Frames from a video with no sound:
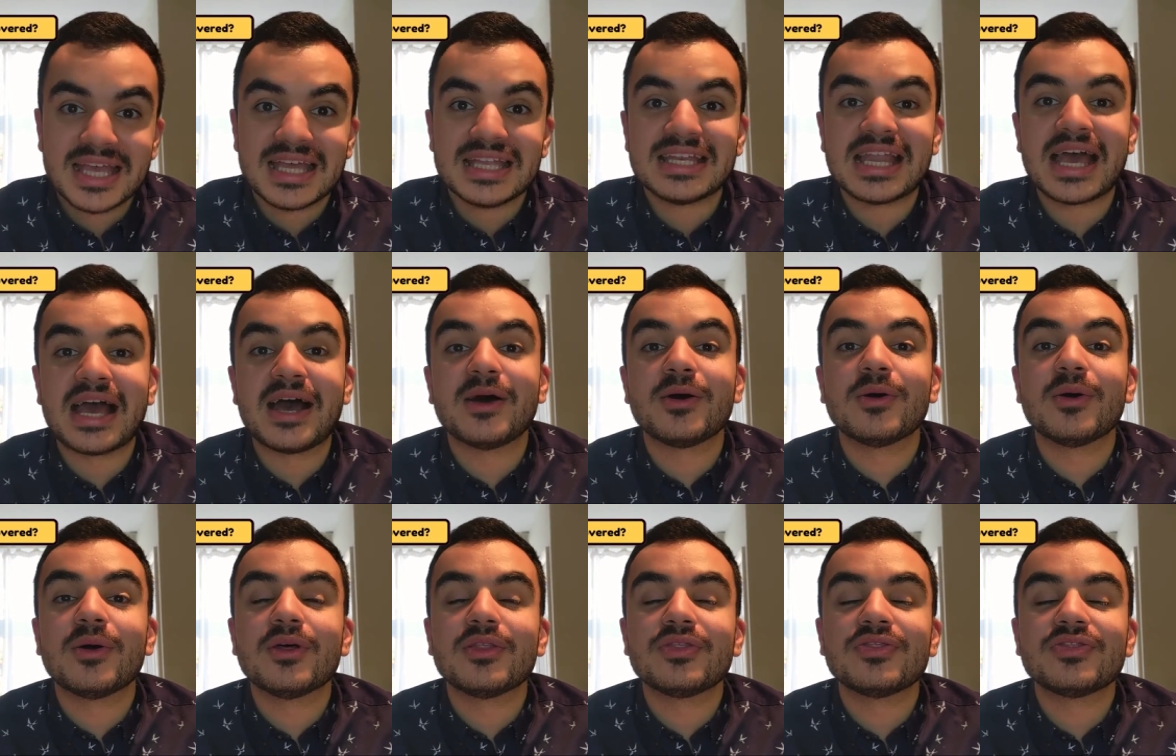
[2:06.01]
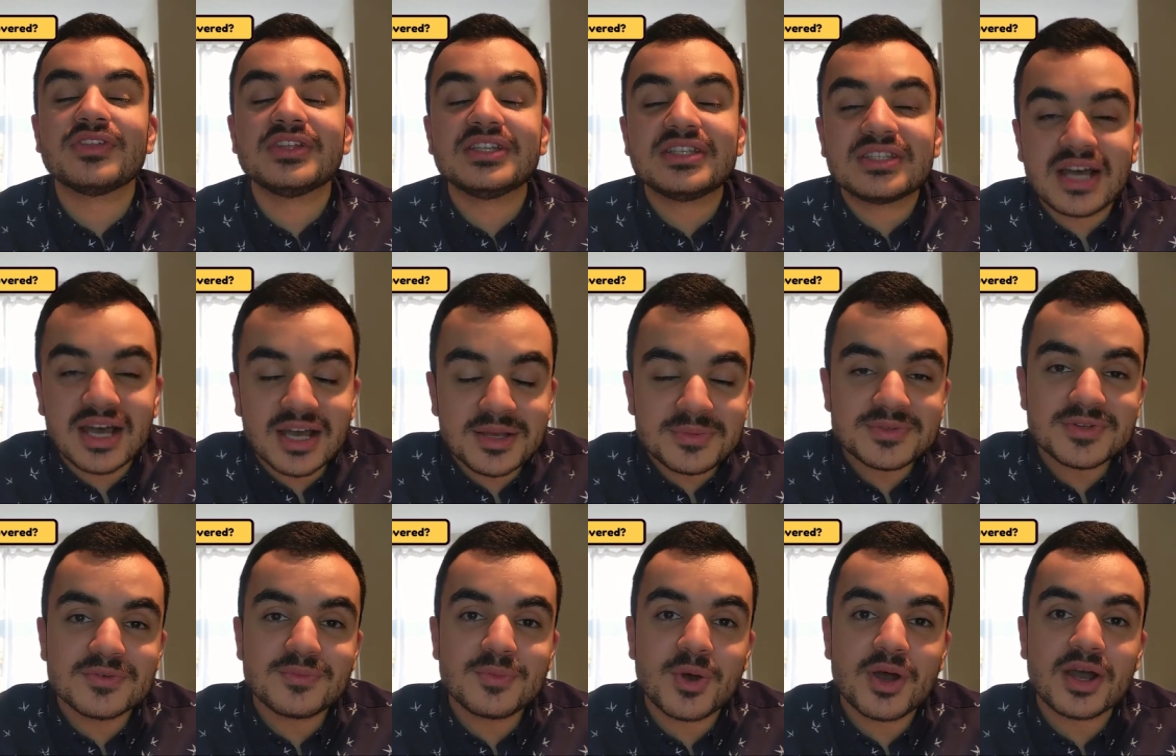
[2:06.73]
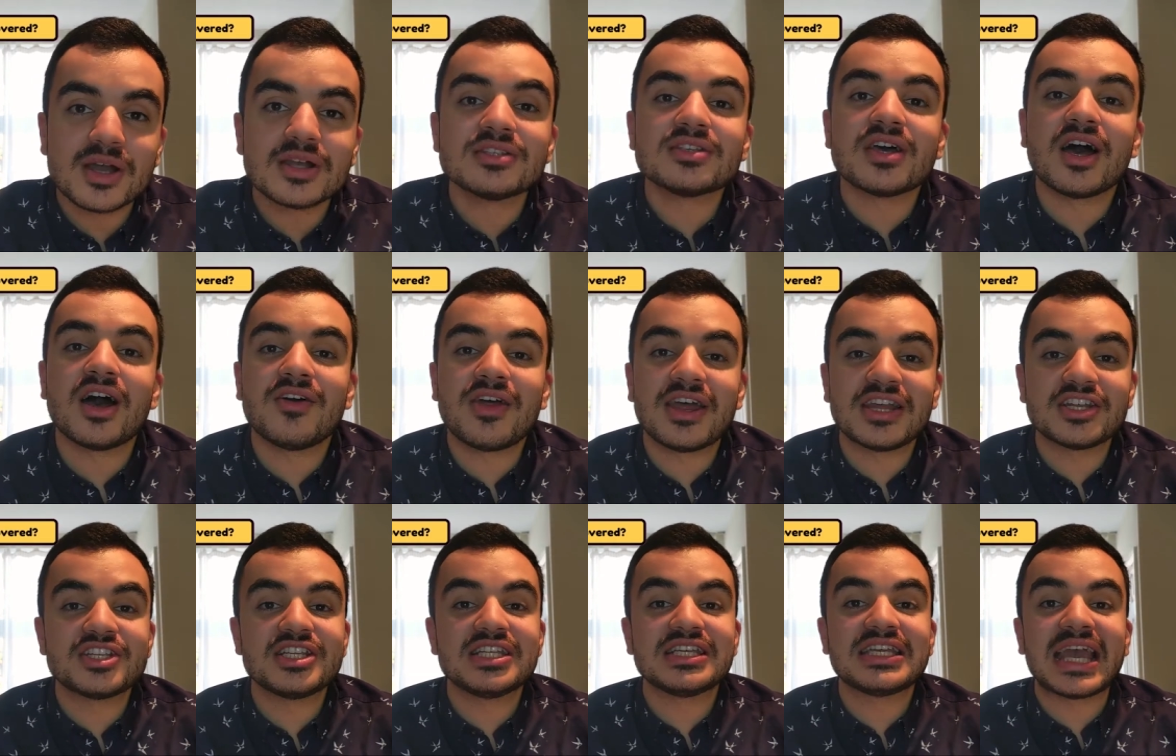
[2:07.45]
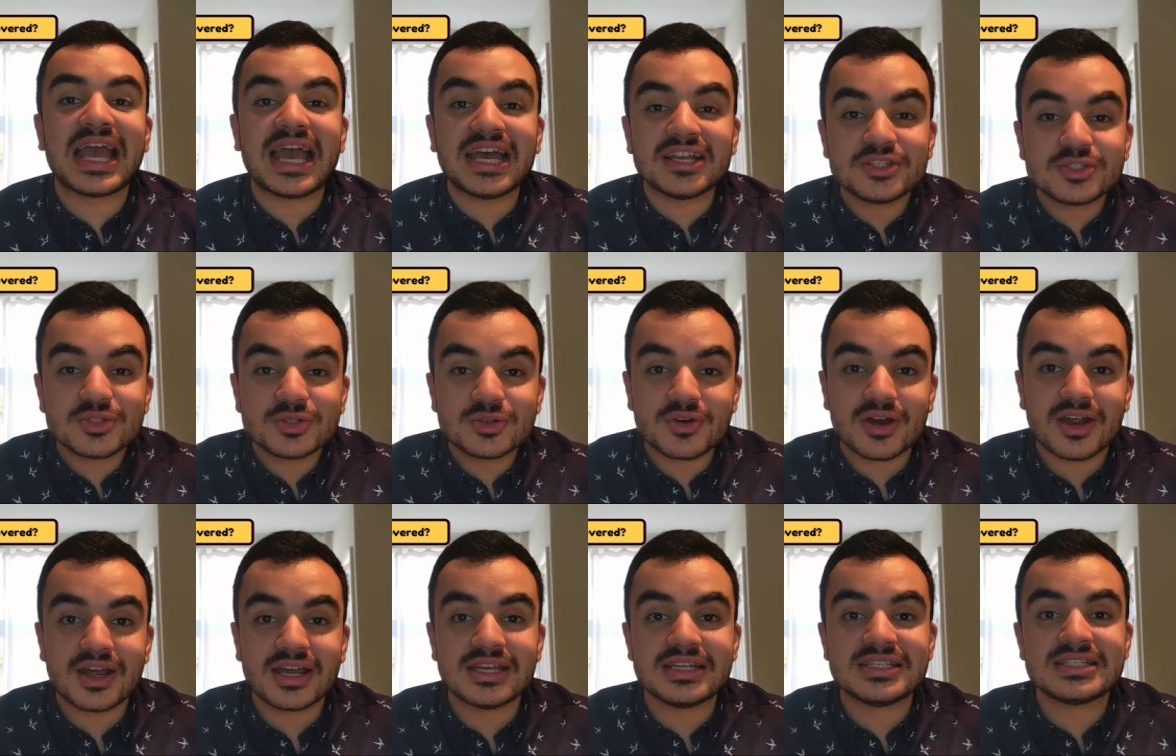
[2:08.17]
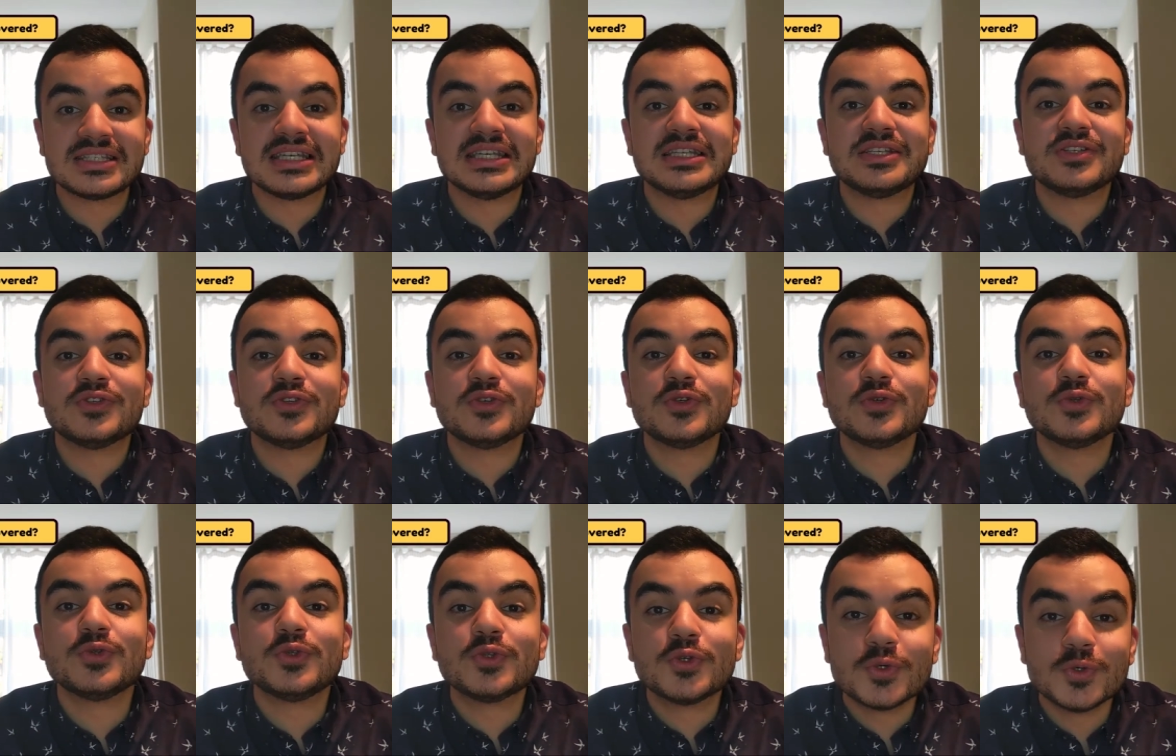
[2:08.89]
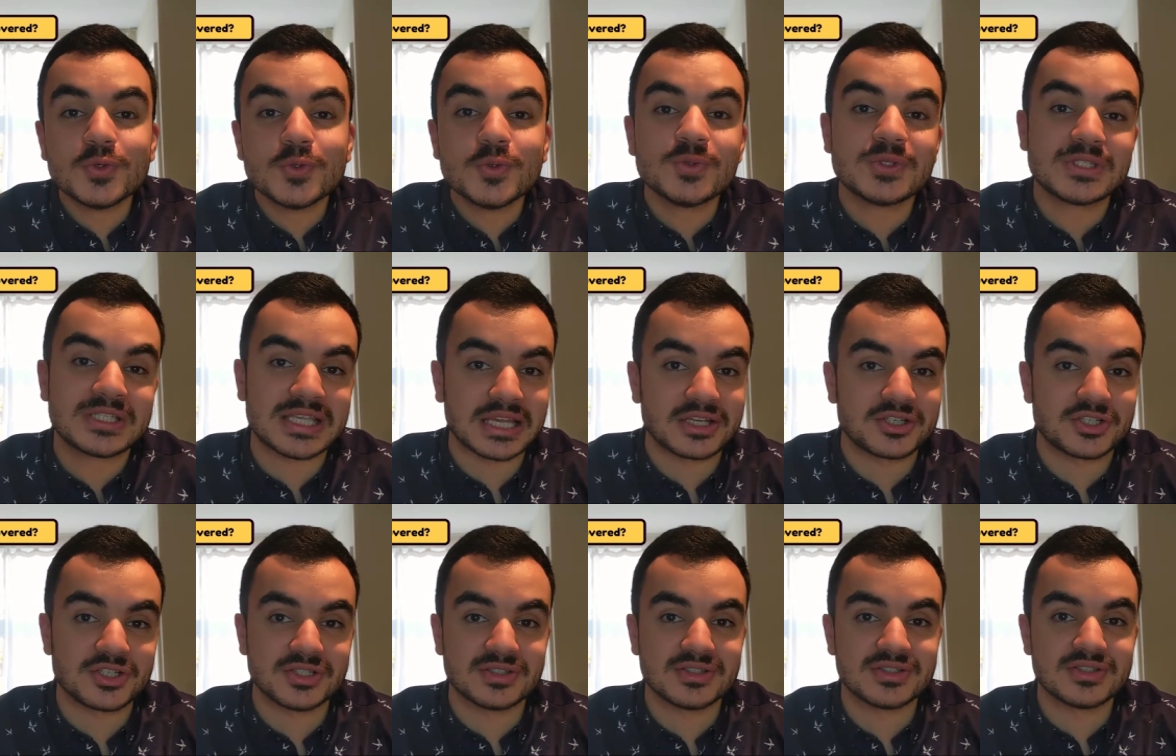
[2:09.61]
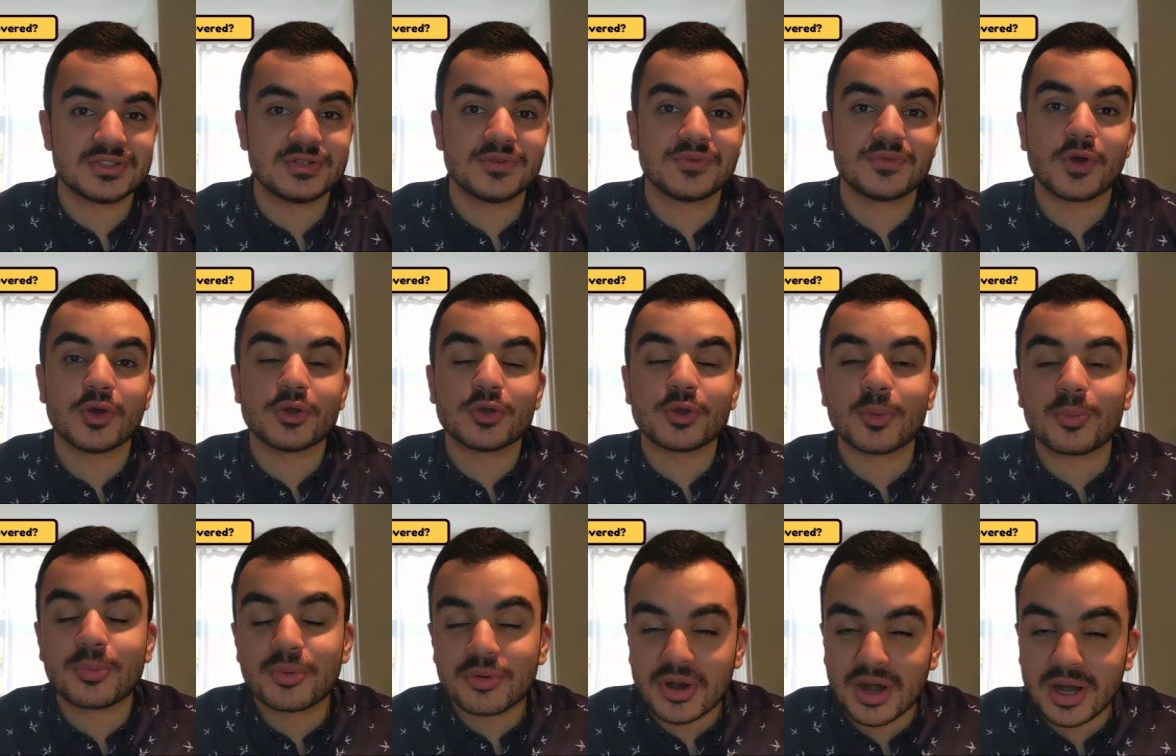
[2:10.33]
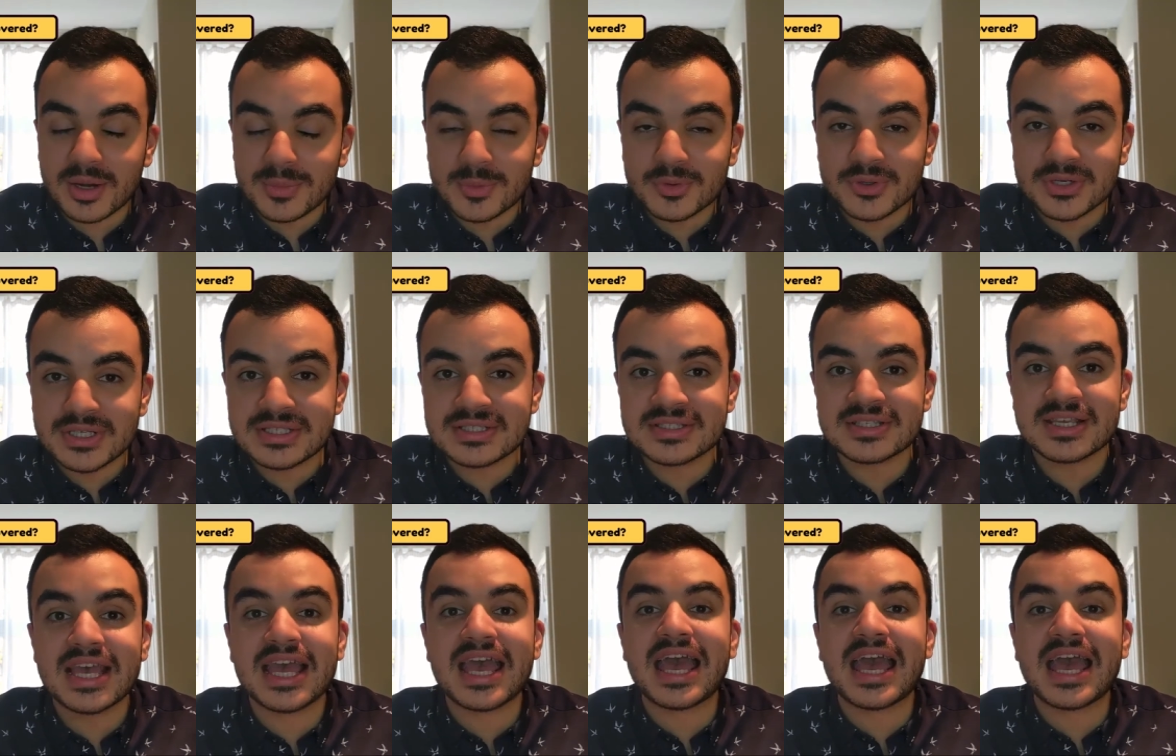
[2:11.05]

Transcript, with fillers: Now the types of works are actually categorized into two sections. You've got your primaries